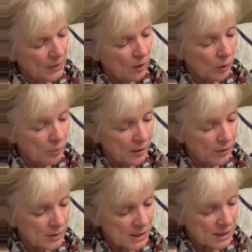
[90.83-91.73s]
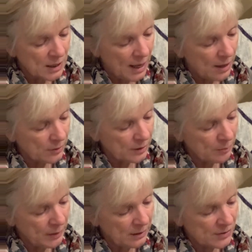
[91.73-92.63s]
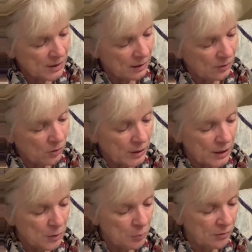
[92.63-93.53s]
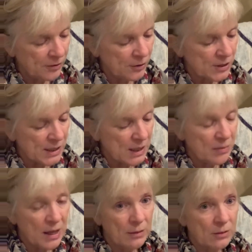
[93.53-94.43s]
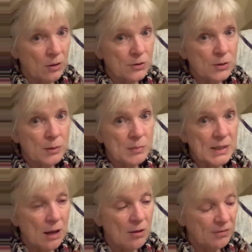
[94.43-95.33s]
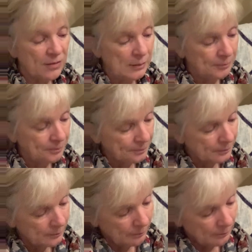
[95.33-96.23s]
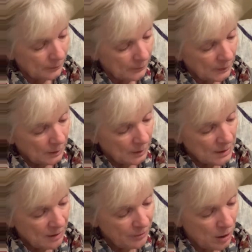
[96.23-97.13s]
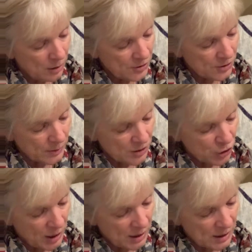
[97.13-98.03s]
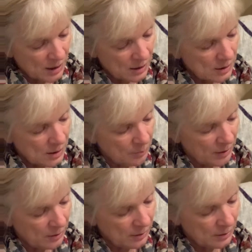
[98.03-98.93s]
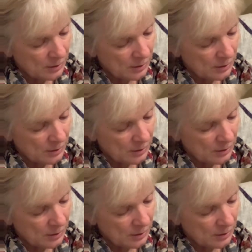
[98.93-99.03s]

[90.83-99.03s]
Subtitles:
When Mother is still out, he might have said, only he preferred to keep that thought to himself. "He never hugs you as Janet does," said Mother,